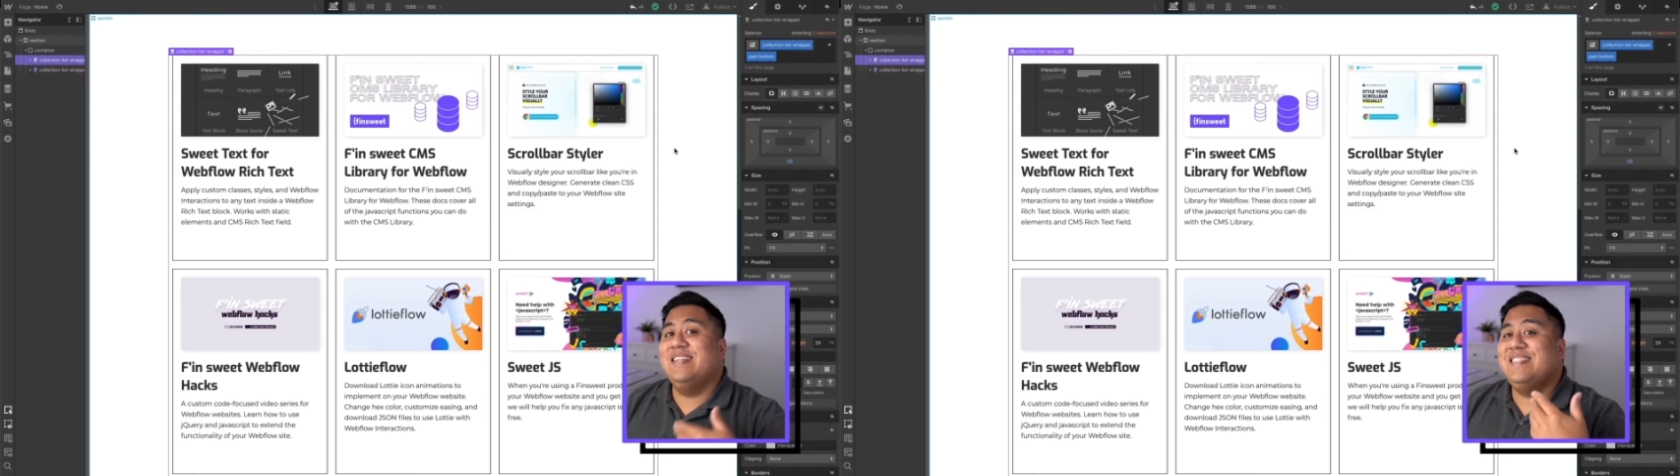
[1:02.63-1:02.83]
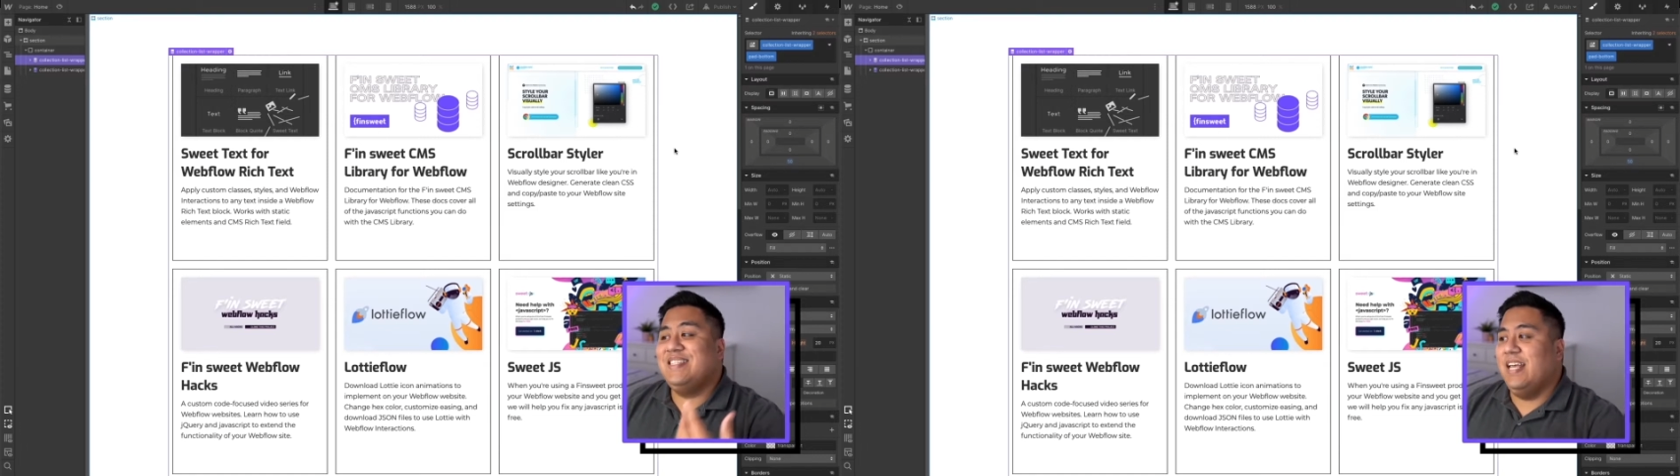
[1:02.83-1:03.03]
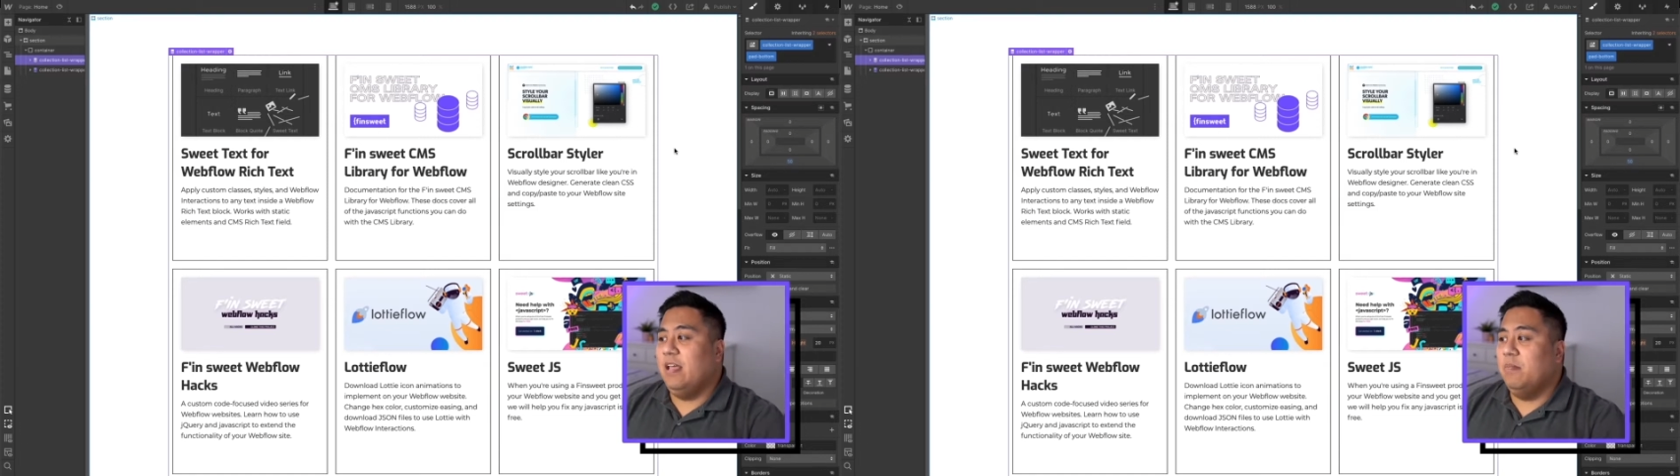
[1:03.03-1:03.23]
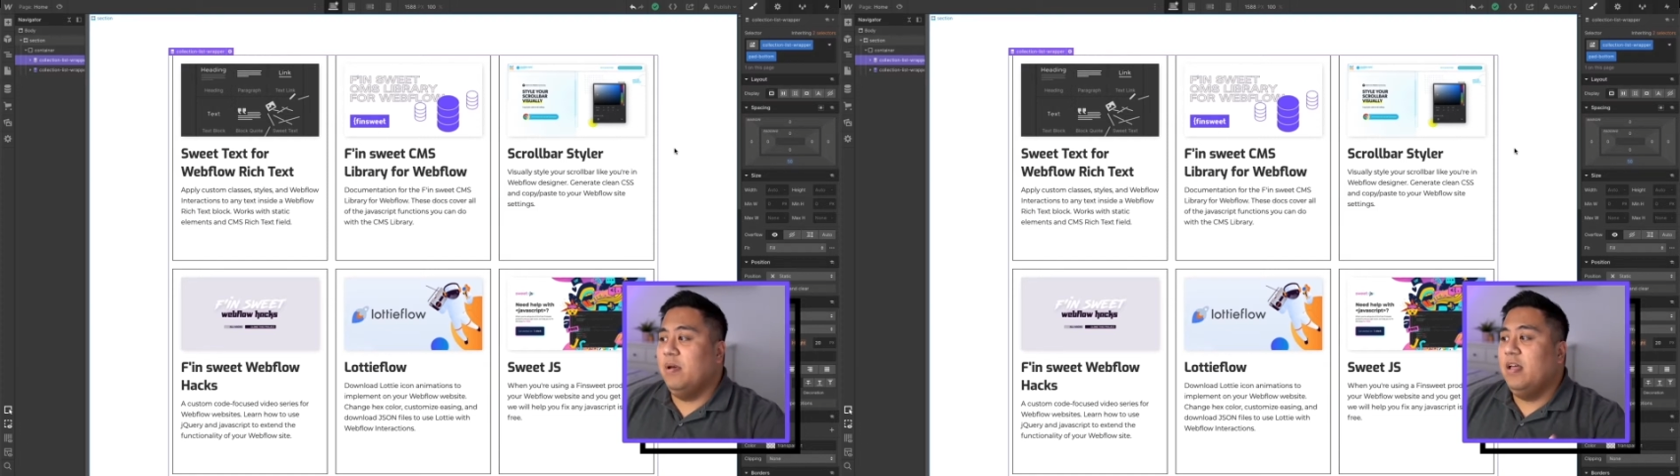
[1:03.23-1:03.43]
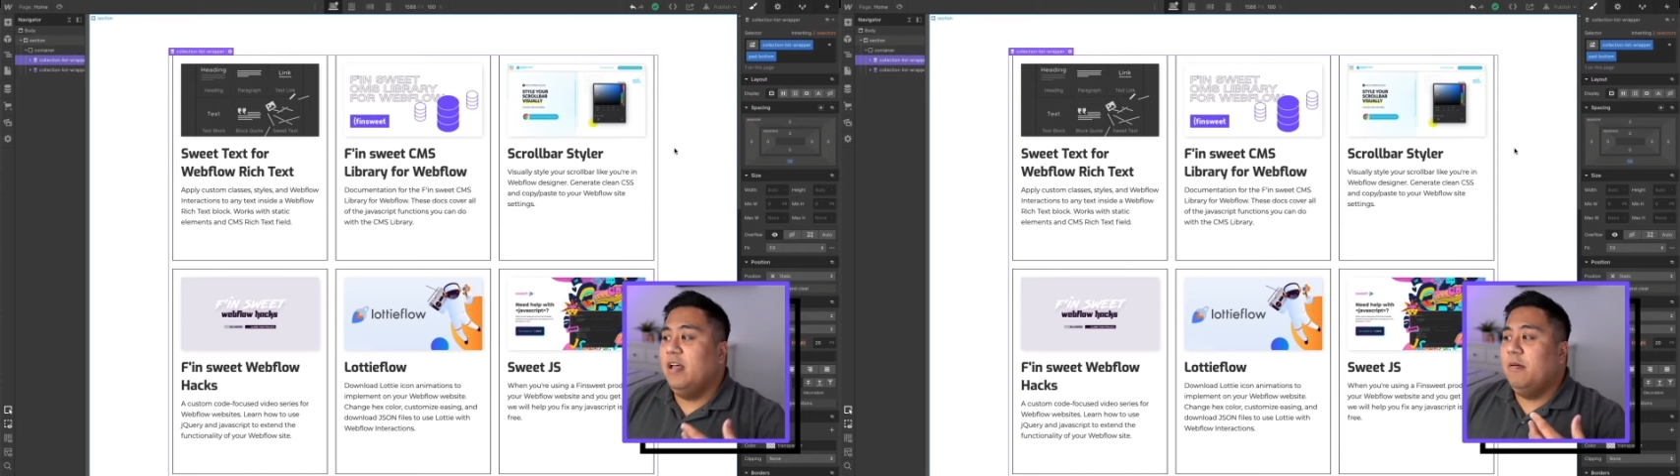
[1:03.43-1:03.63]
same page
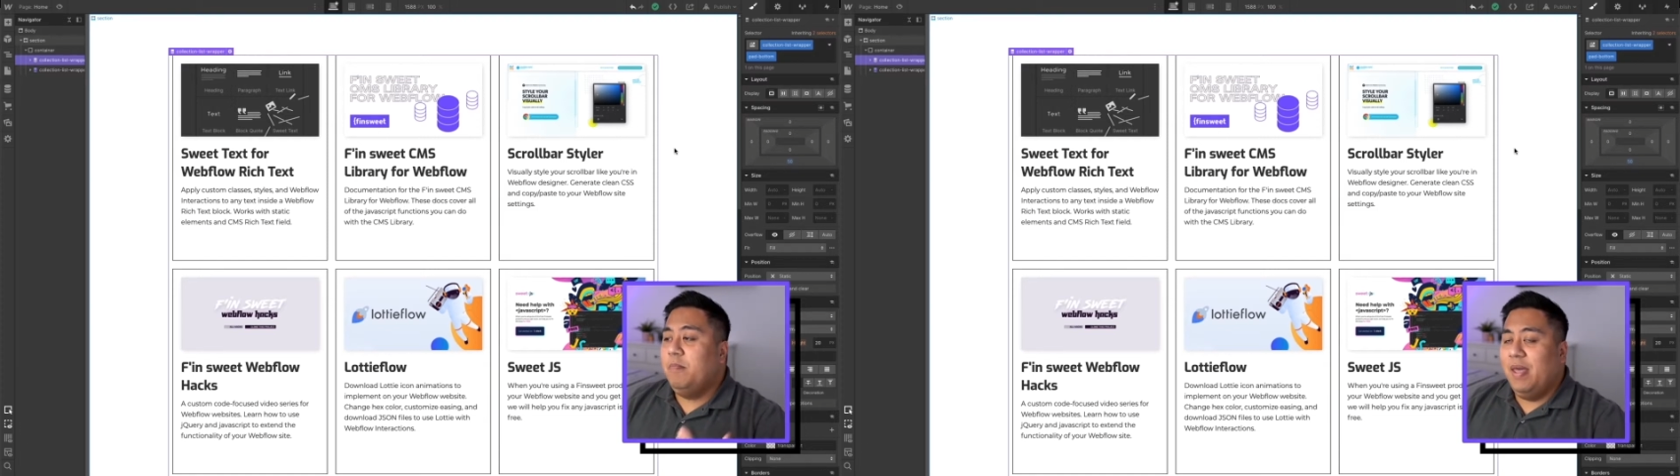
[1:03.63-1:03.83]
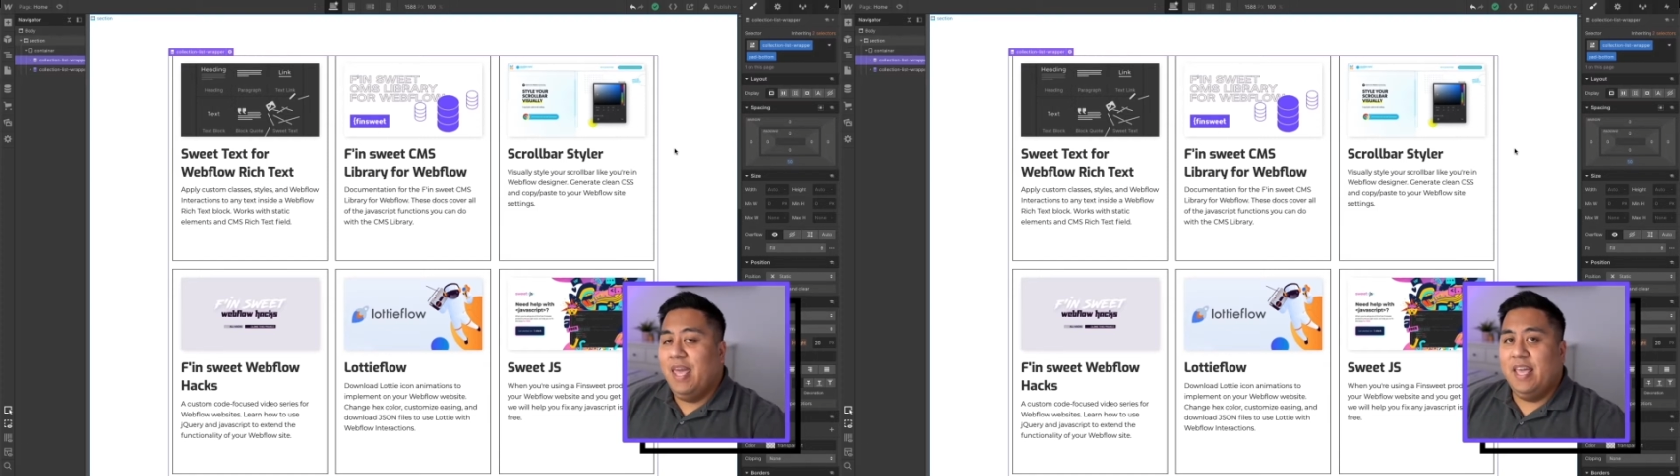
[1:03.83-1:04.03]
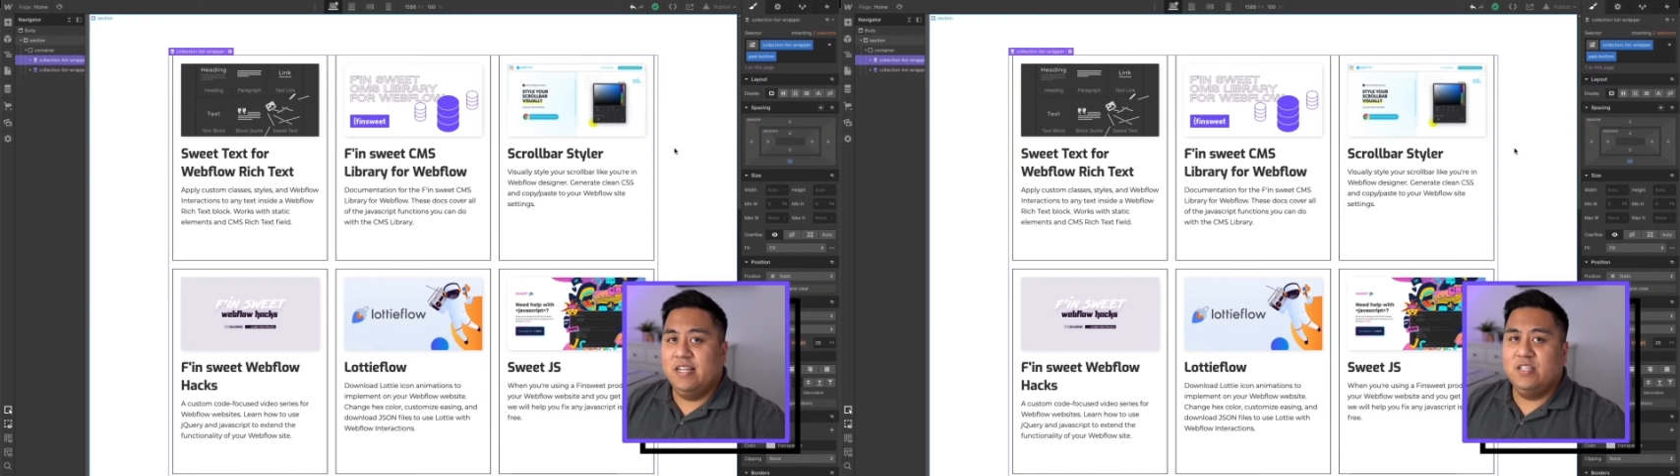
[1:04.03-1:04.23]
page.